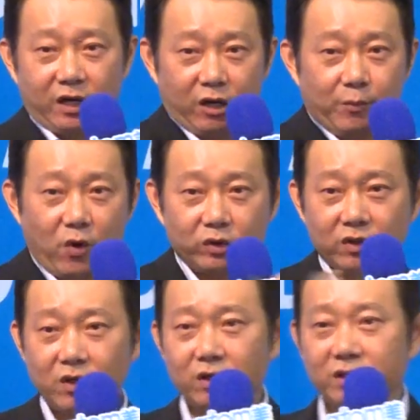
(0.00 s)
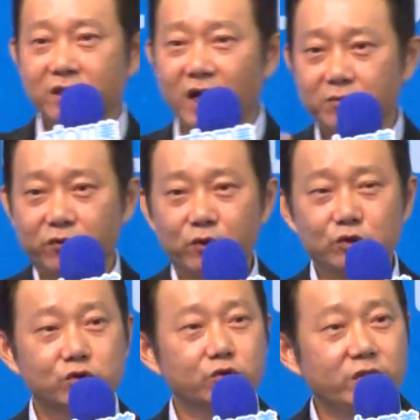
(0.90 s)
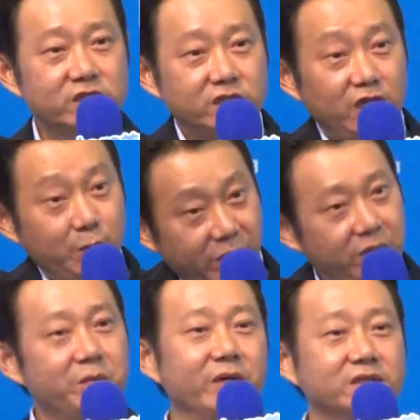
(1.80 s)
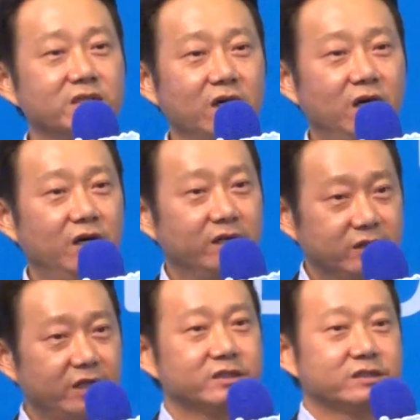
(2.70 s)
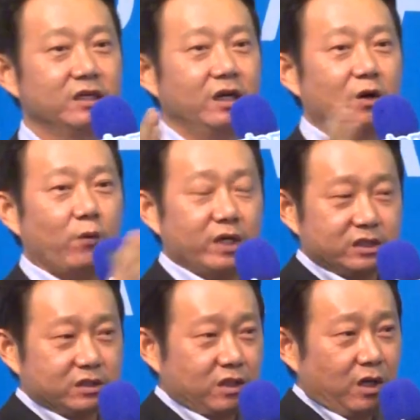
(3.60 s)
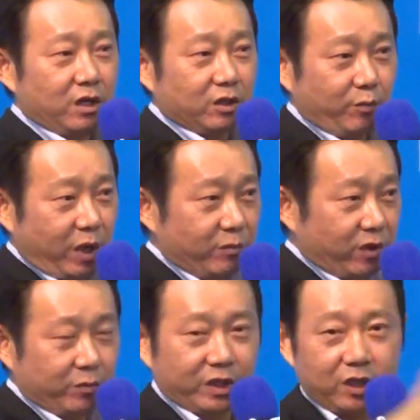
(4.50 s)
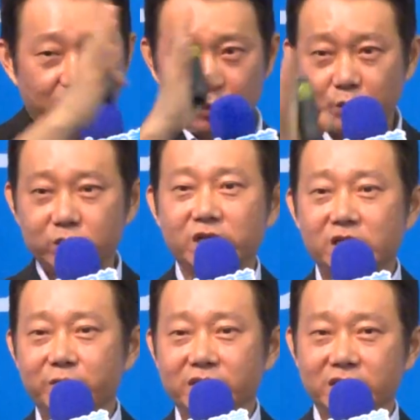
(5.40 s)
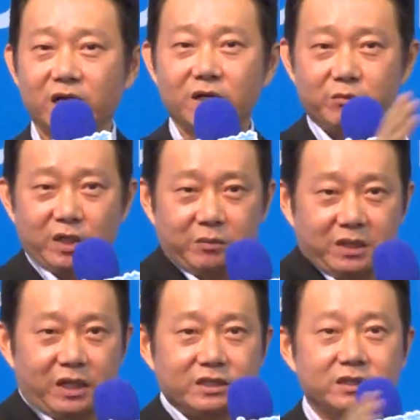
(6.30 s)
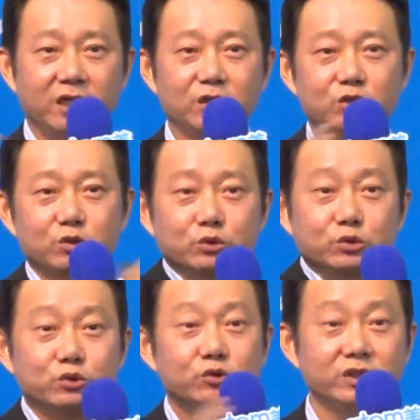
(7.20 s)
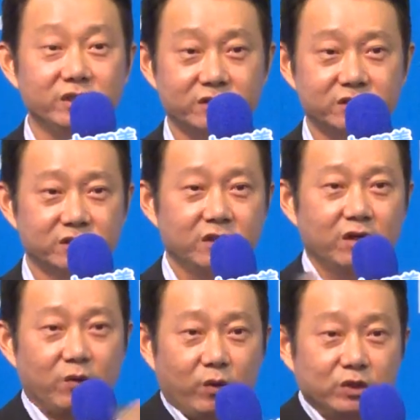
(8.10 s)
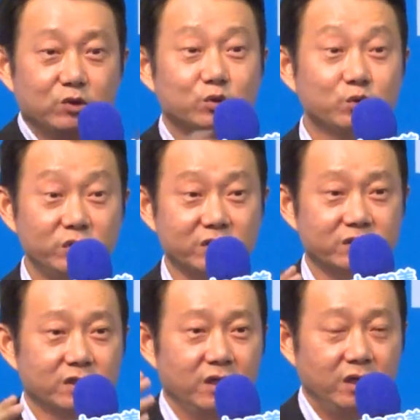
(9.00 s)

among the time for you to reach Imperial Master. Yes, once the member becomes auto sales master, maybe let's say 2 to 3 years, 1 to 2 years.